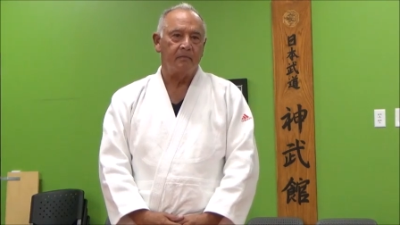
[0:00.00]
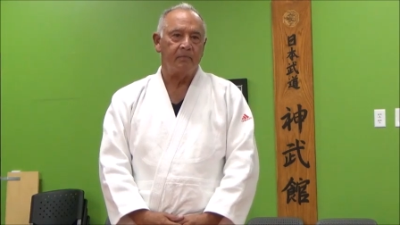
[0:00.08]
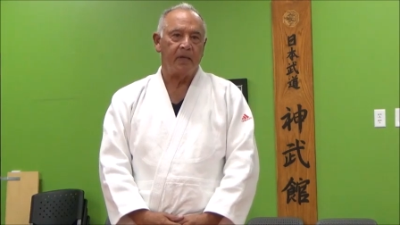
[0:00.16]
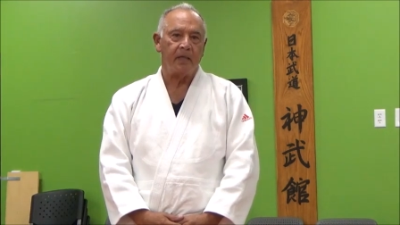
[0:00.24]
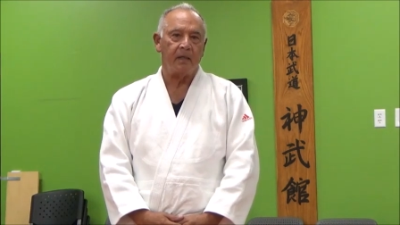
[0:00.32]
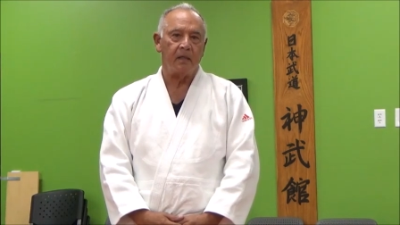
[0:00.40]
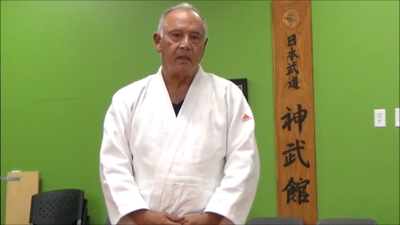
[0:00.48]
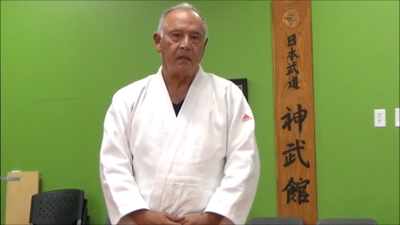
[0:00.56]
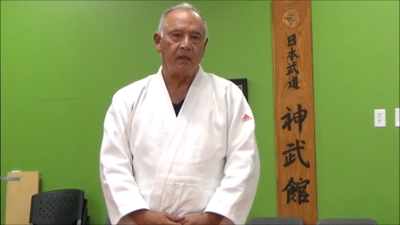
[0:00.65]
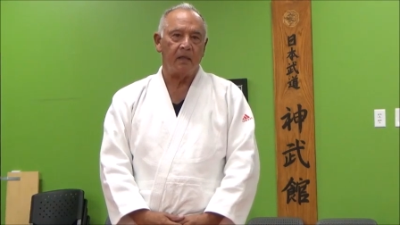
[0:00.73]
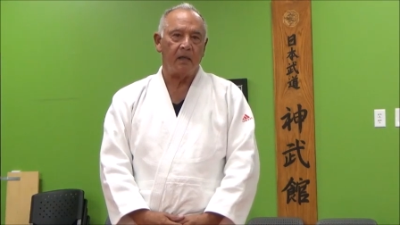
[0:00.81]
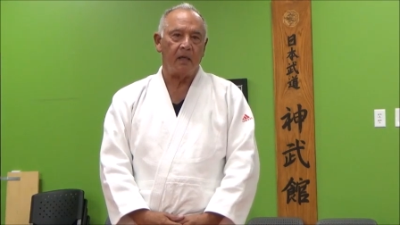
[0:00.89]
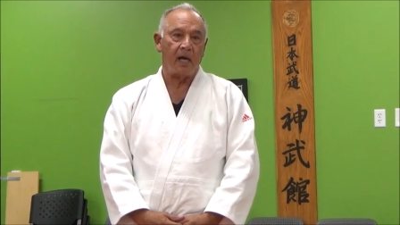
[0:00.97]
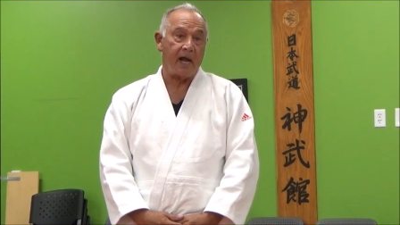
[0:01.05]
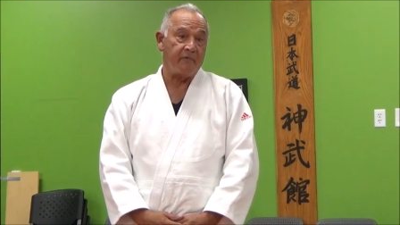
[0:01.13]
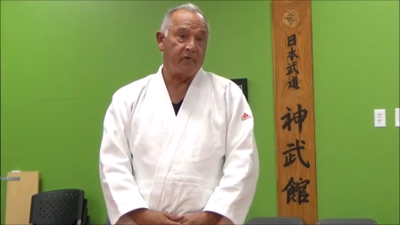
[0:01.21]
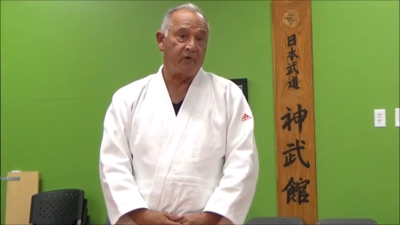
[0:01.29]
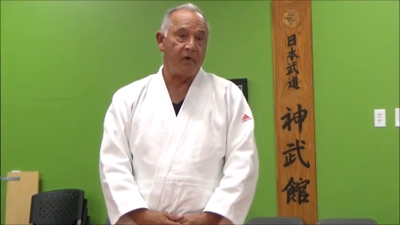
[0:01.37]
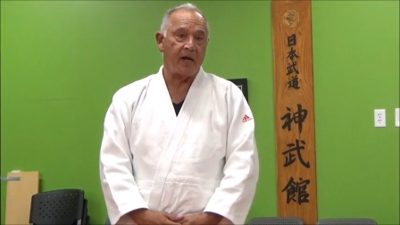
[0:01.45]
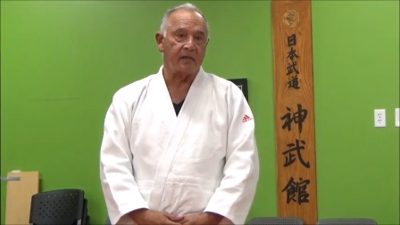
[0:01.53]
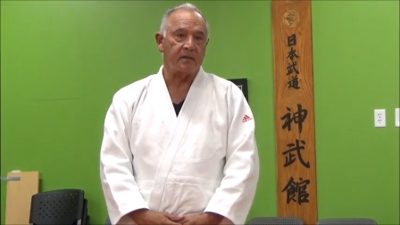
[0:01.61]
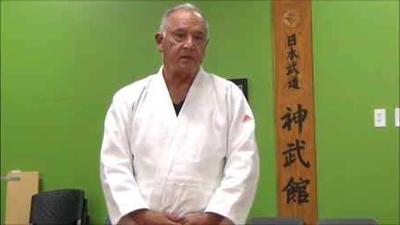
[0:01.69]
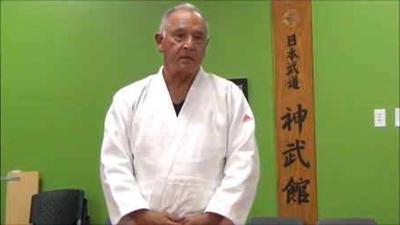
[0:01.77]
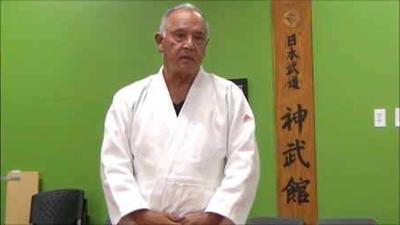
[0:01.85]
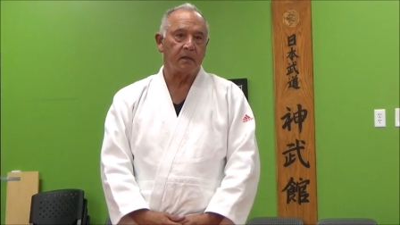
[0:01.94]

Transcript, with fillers: But I have regrets.